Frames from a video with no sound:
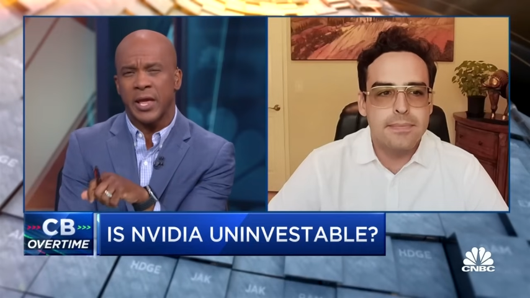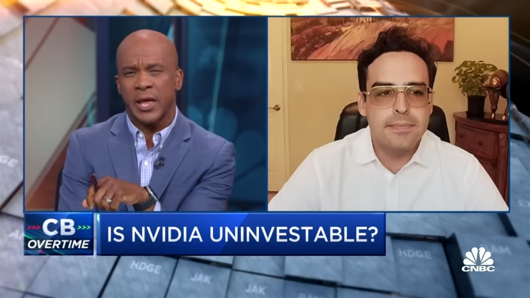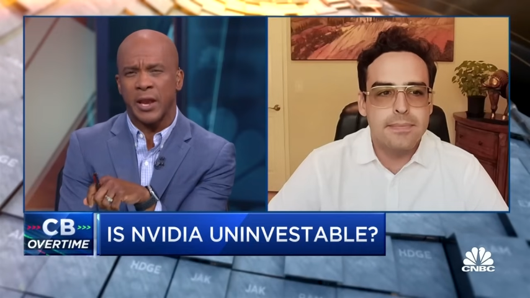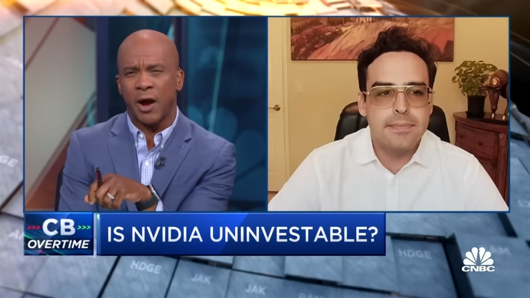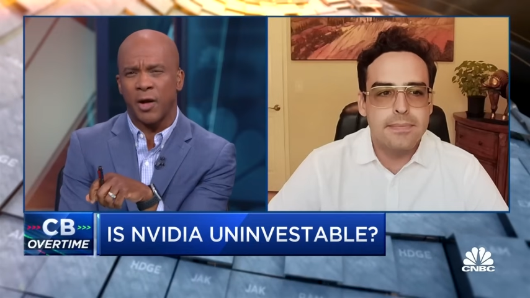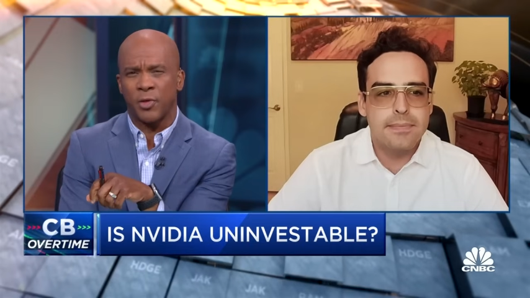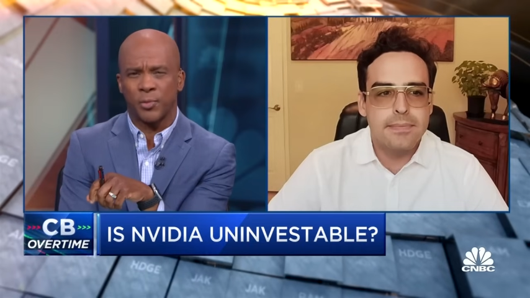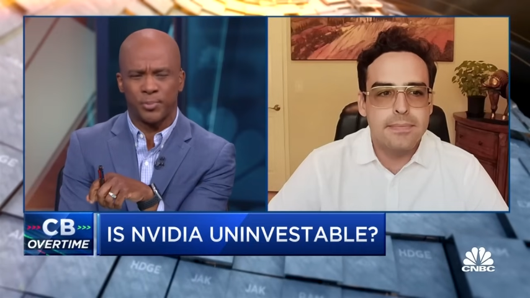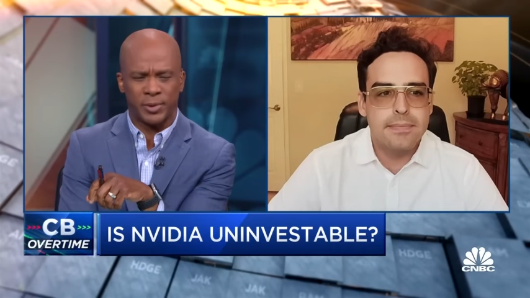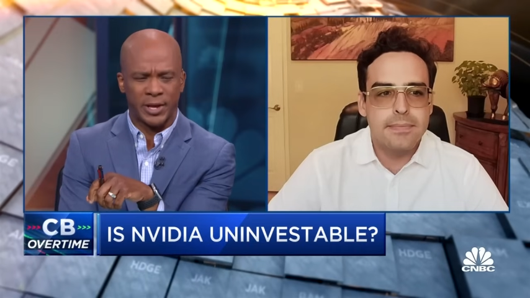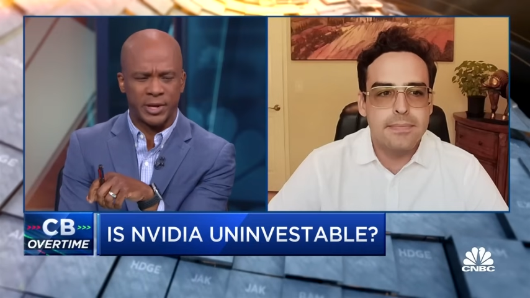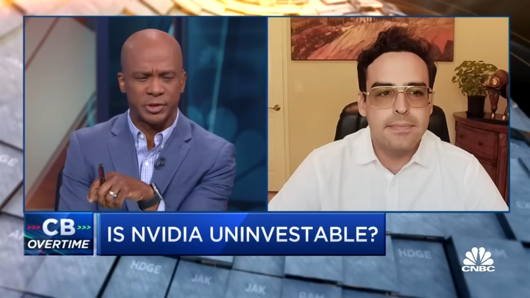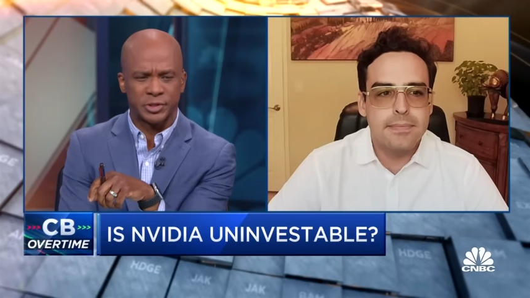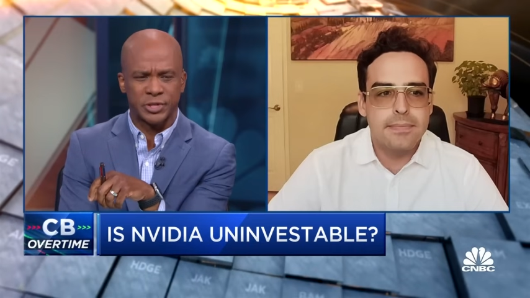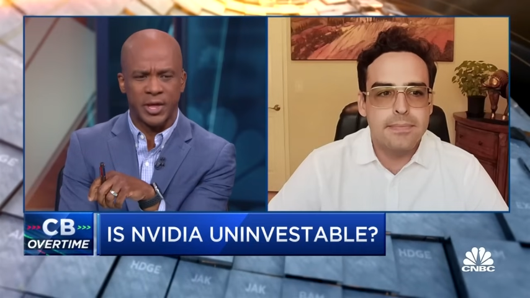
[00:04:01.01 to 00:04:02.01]
Speaker 1: in other
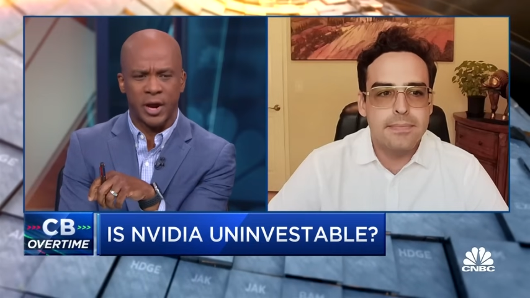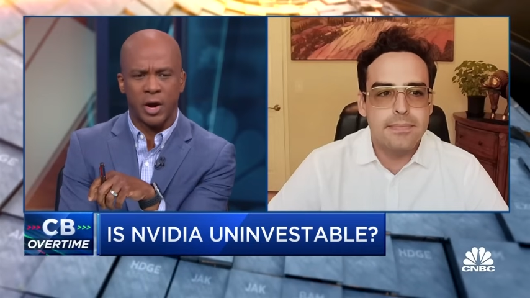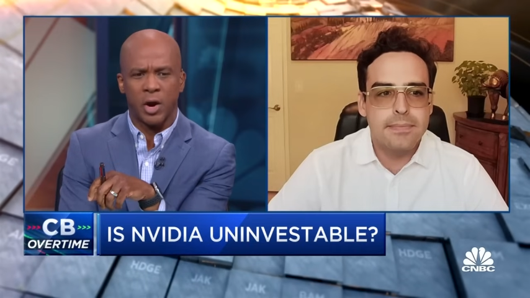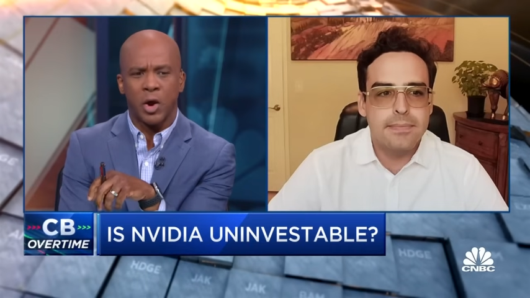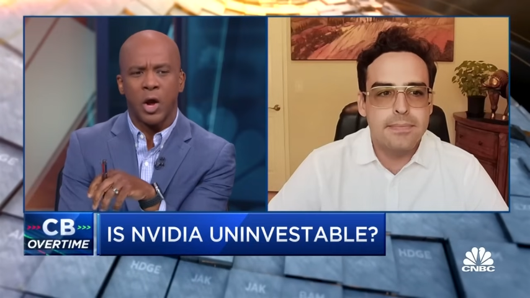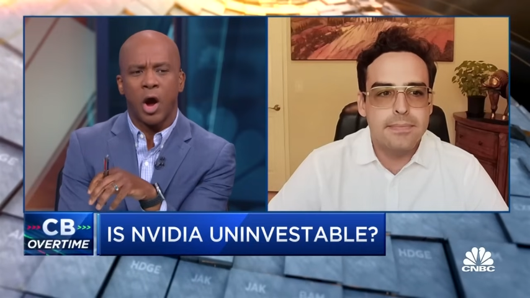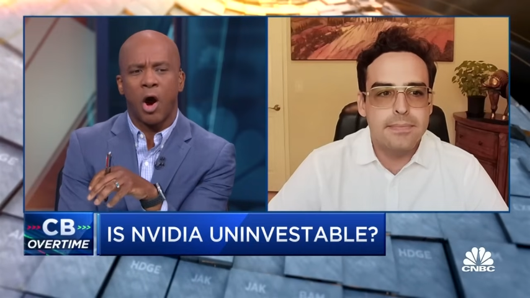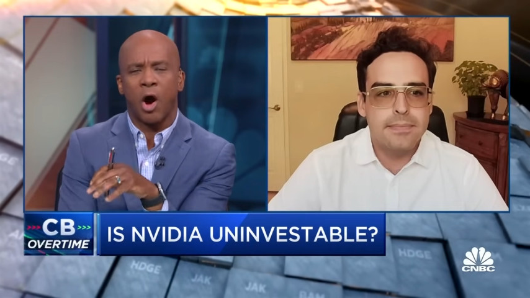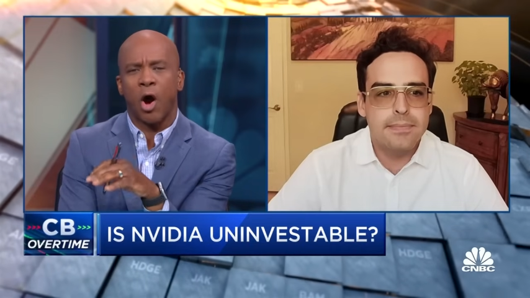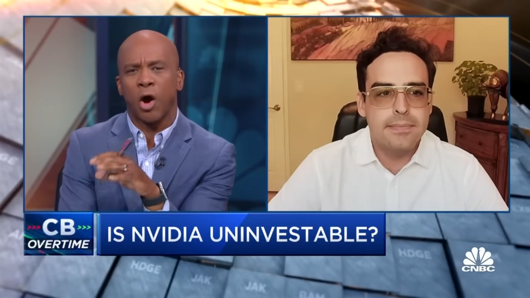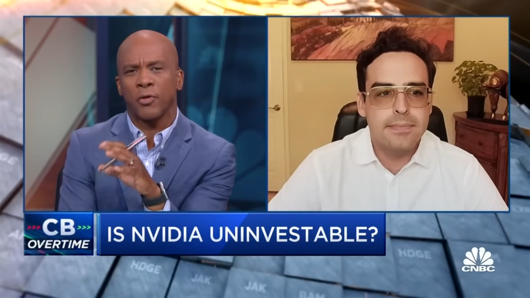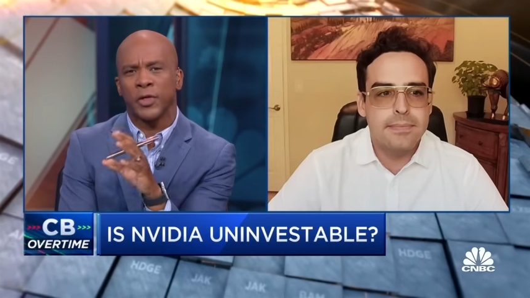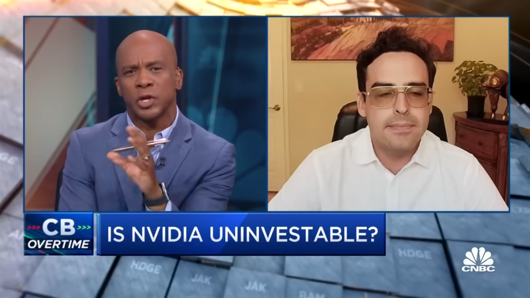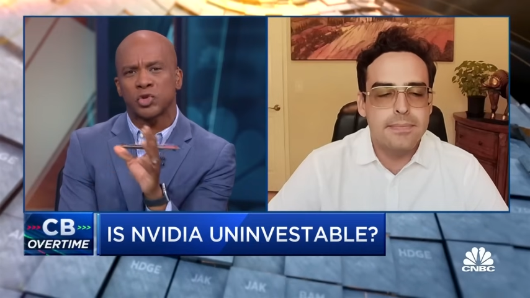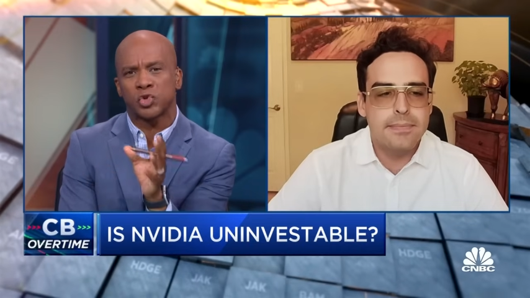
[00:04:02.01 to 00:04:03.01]
players there.
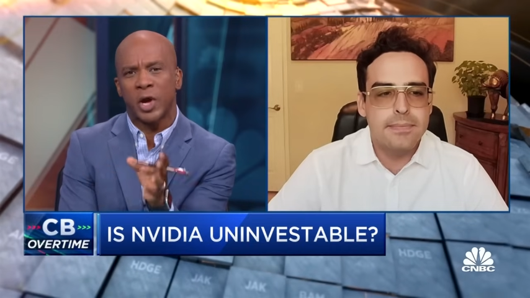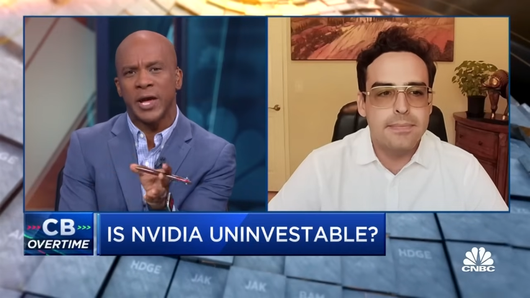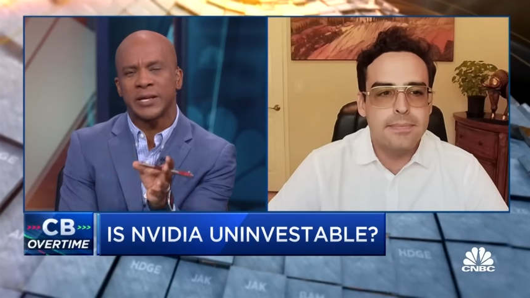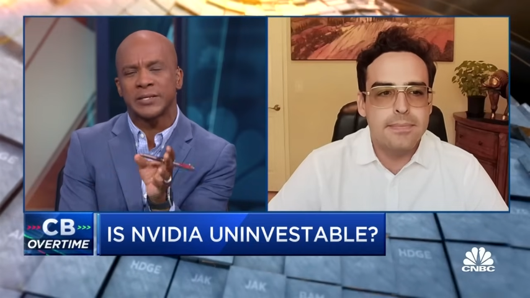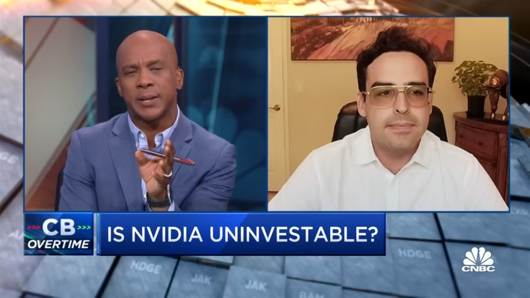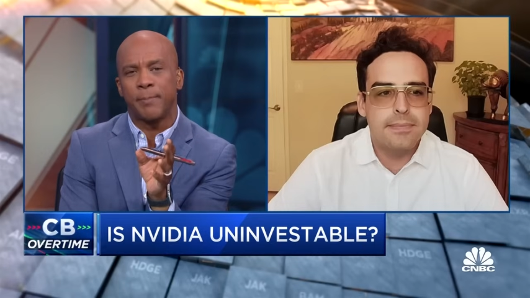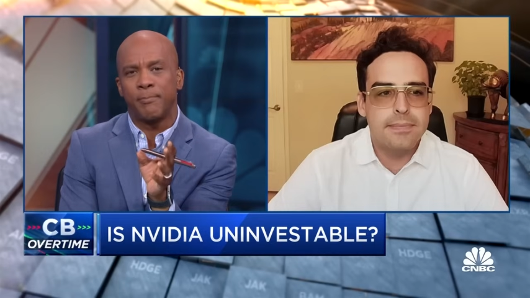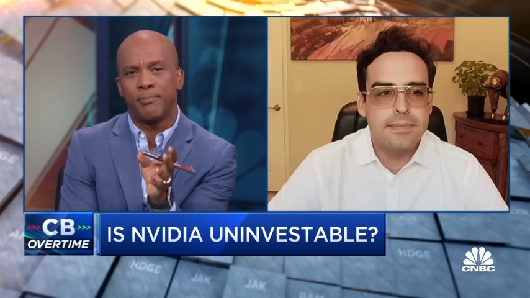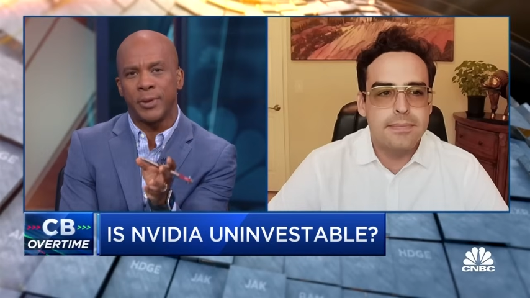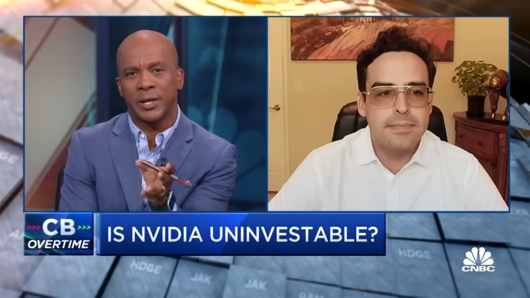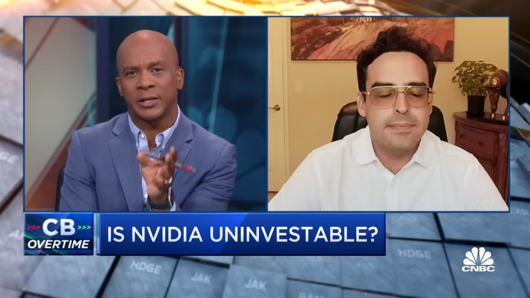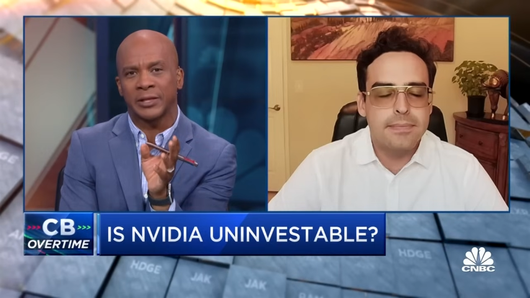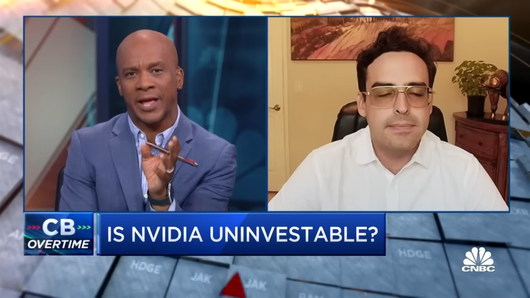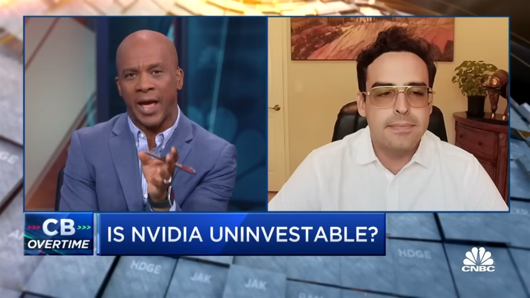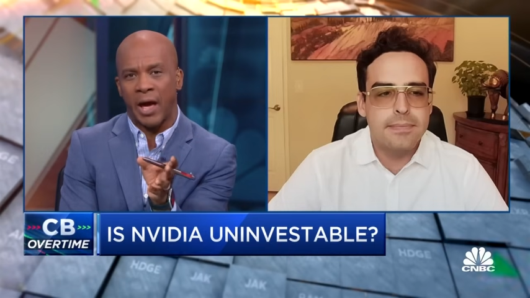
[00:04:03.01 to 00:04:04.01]
Are they trying to
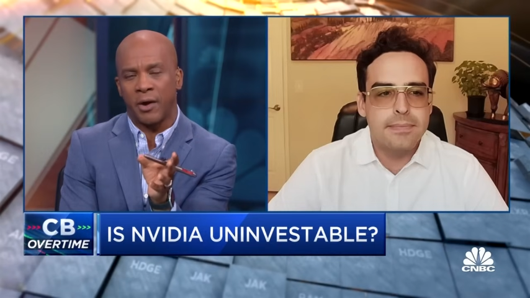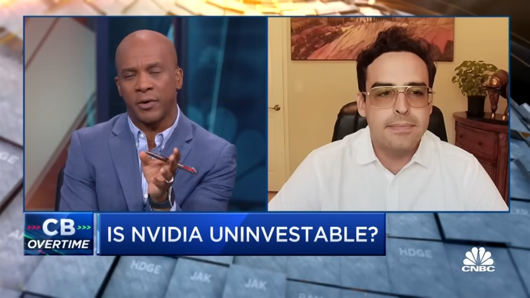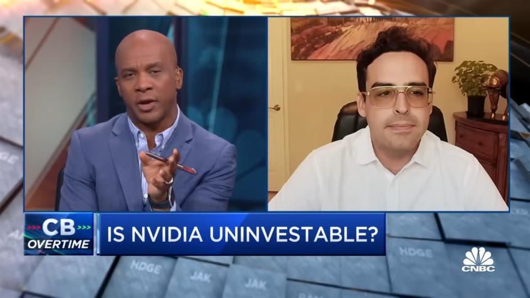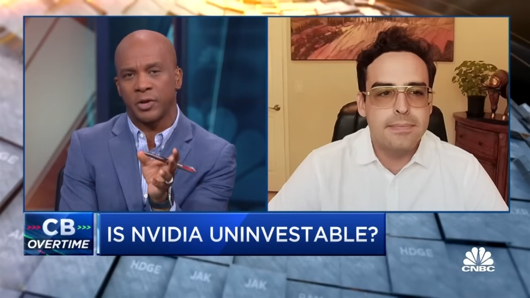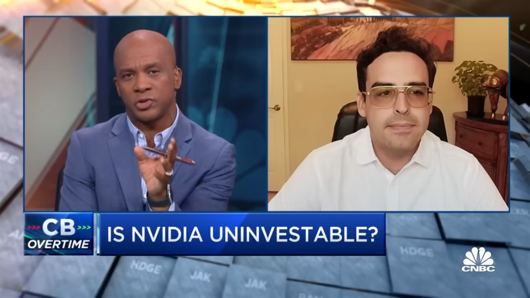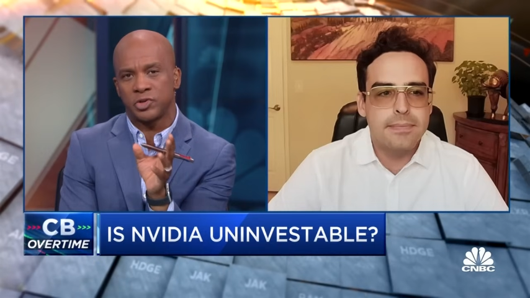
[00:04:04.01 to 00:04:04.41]
build out a